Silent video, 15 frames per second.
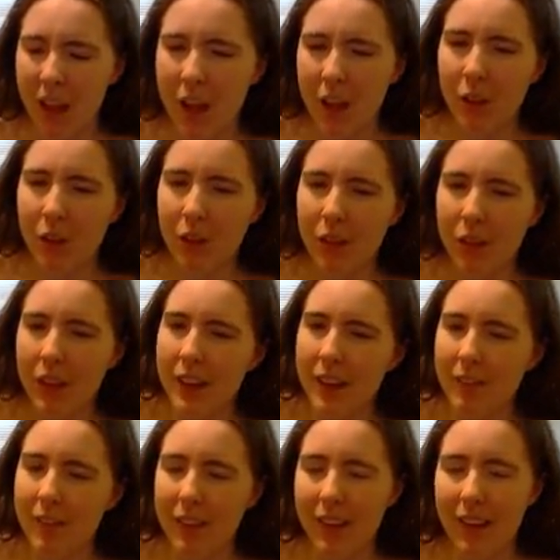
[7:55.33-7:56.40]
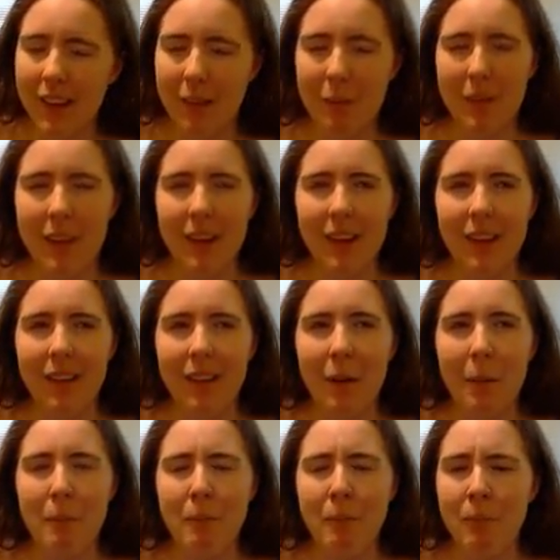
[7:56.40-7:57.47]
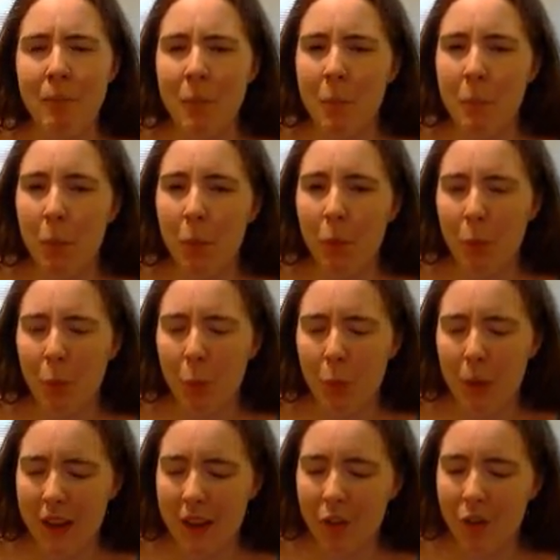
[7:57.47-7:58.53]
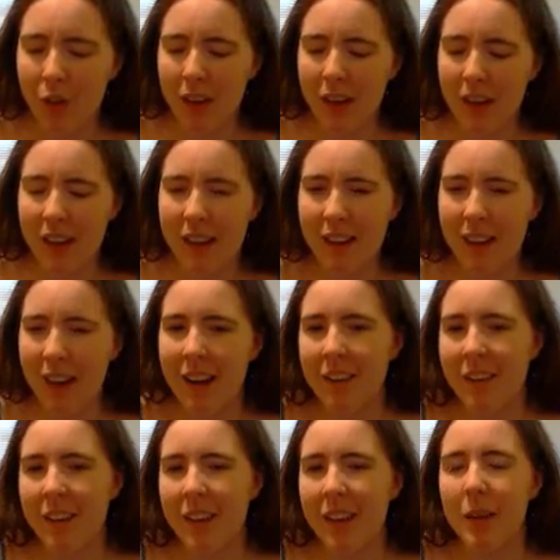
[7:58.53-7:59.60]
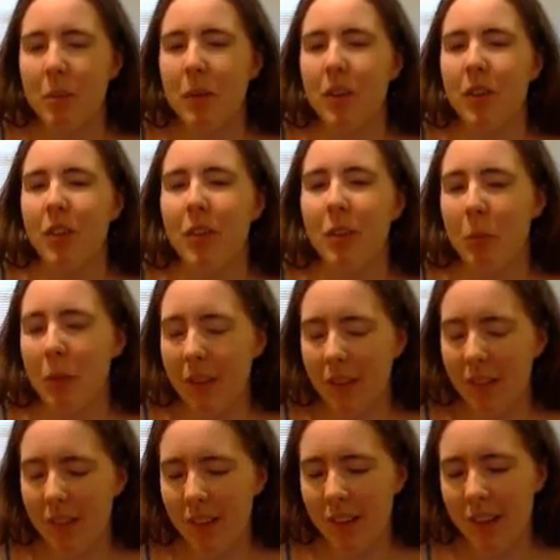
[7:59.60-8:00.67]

So that's definitely something both really interesting and kind of suspicious because